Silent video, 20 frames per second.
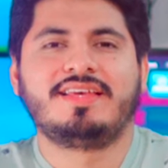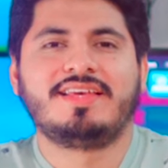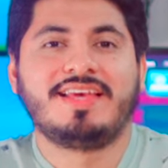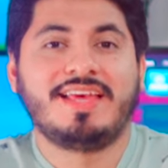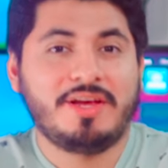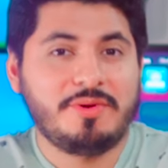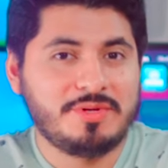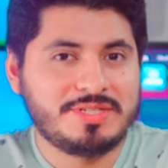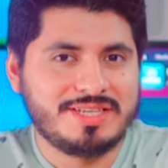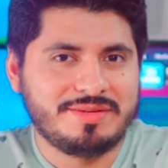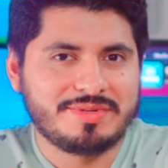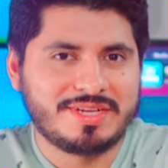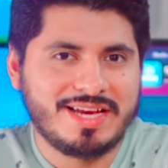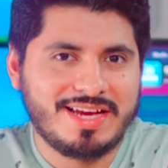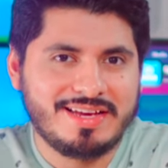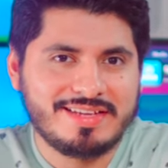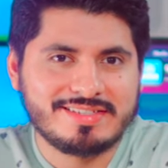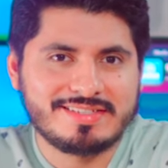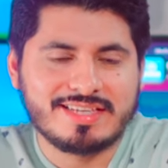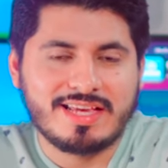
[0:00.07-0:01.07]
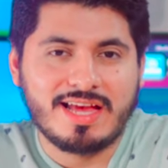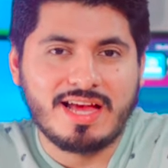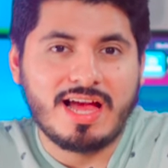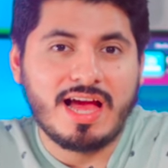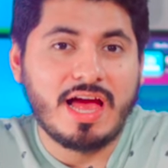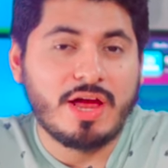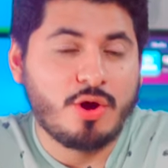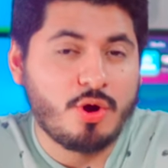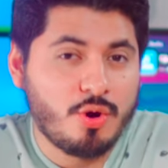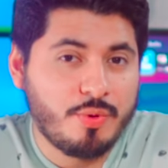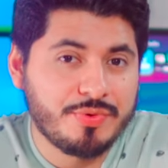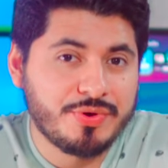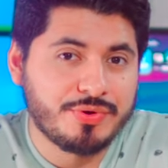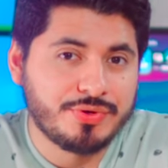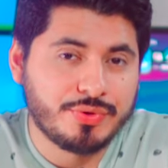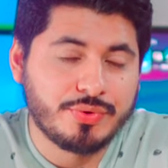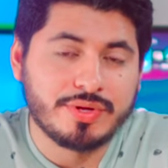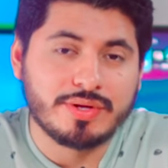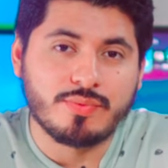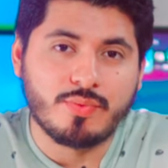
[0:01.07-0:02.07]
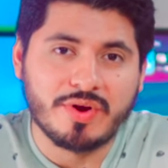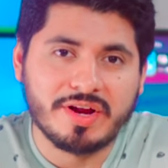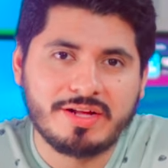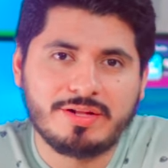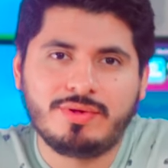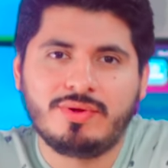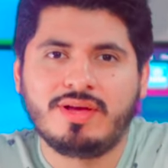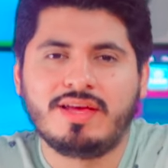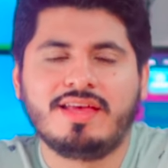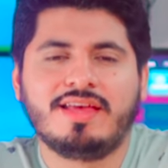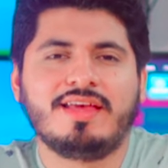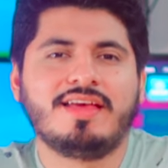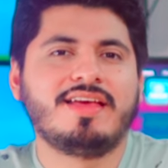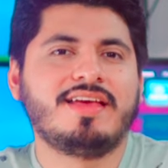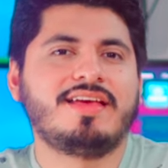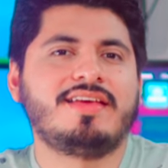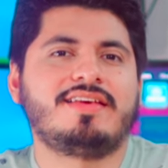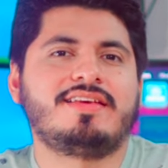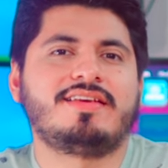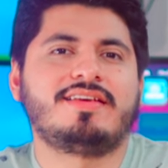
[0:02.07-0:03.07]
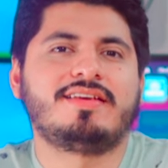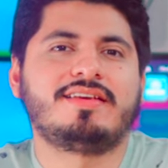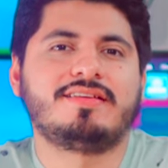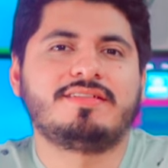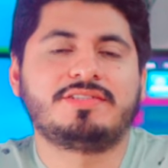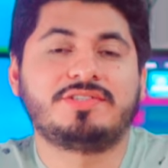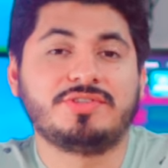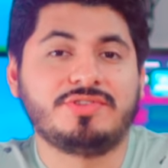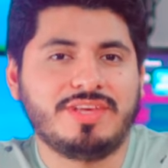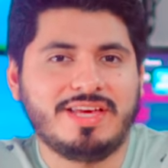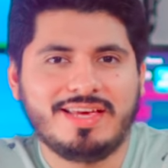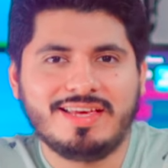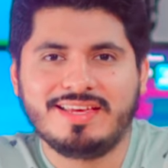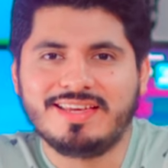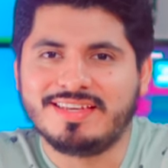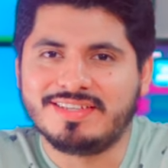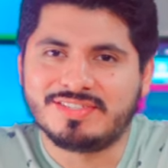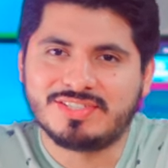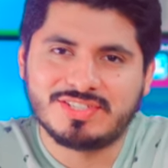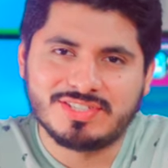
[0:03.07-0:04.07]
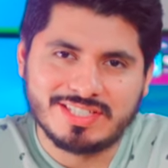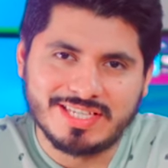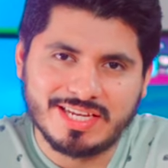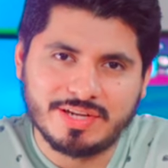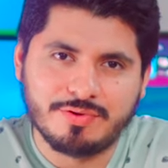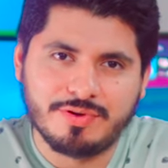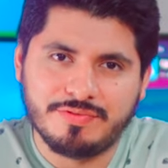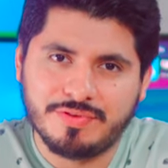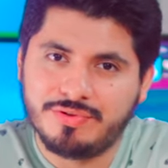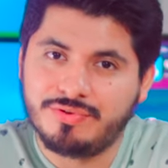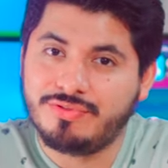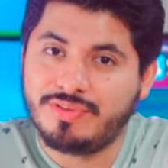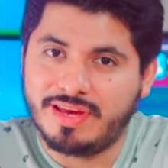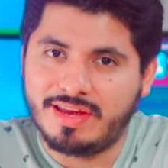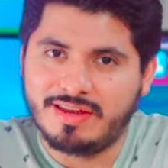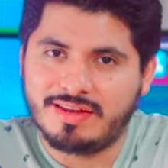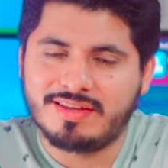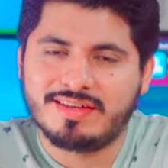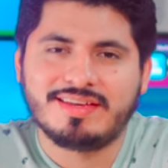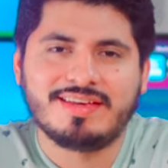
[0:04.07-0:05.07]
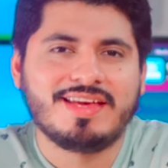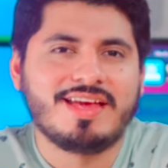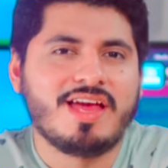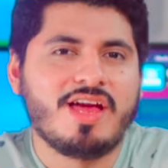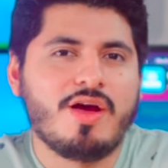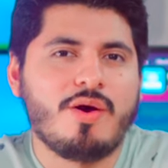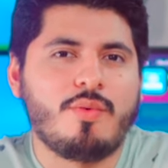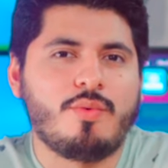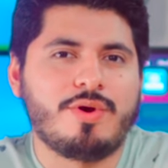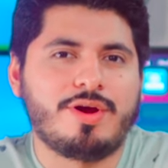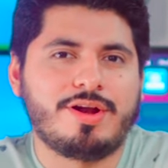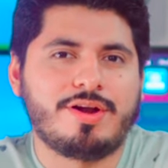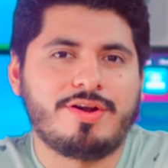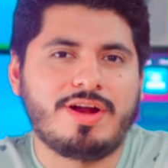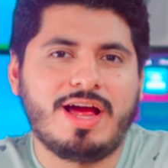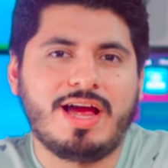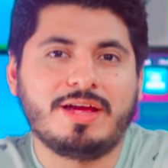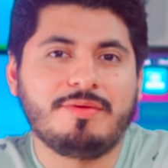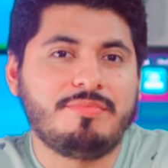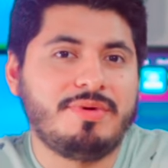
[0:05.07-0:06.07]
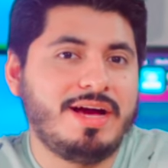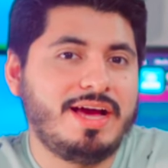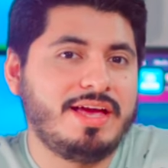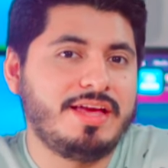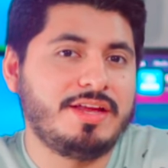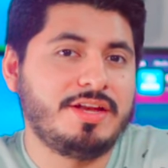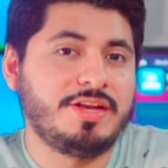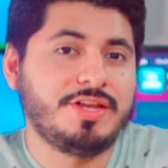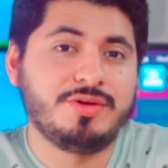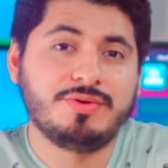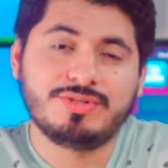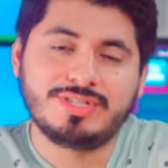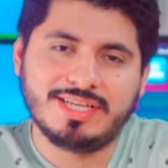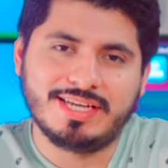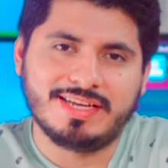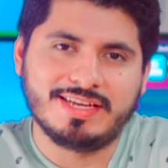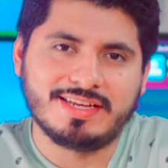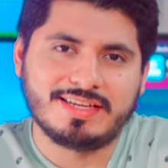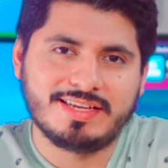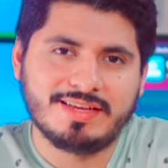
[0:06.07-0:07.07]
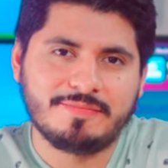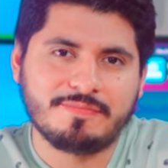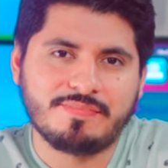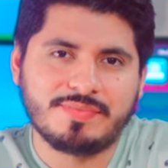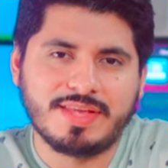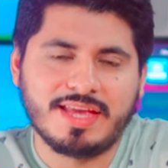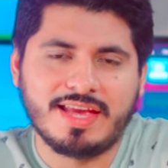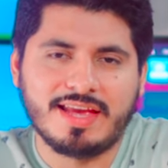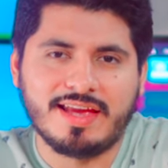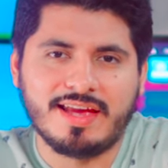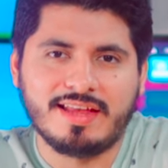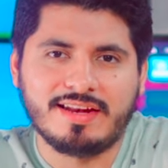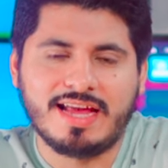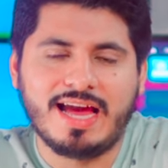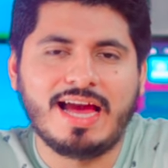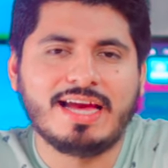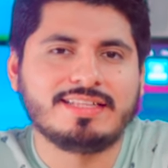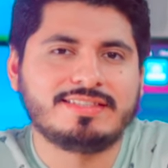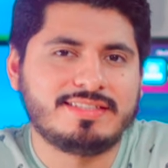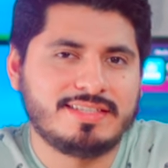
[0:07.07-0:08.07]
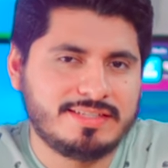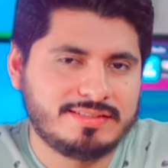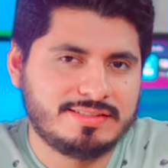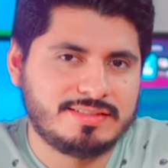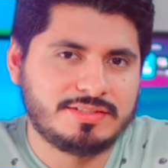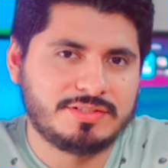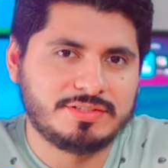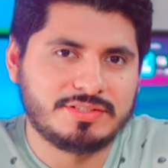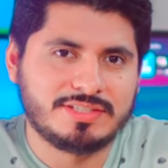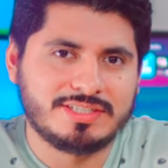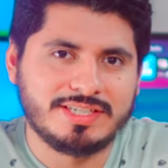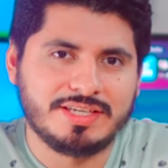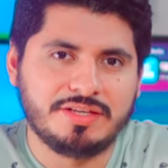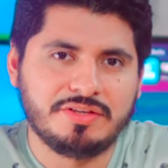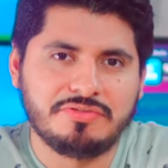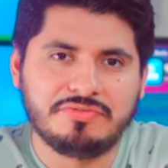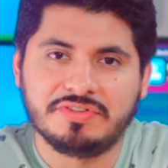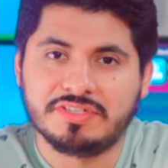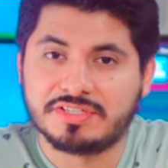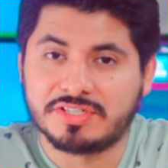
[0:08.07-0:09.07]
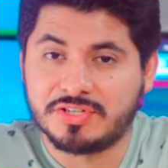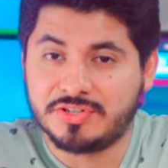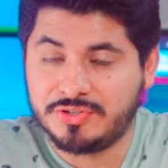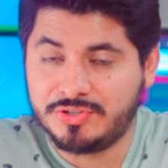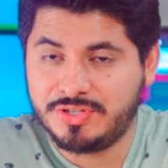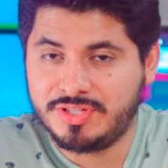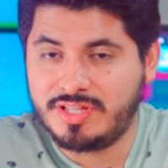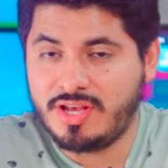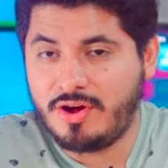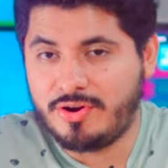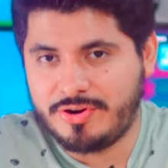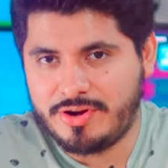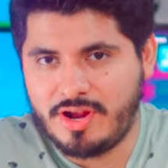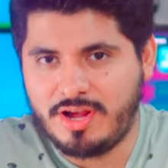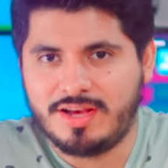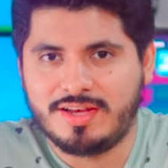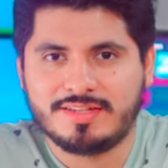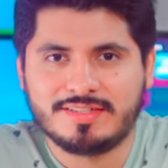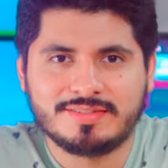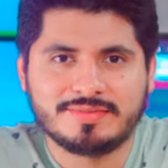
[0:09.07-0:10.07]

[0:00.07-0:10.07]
Hey, what's up guys? I hope you're doing well, and today is tech review day where I buy new tech and I test it to see if it's good or not.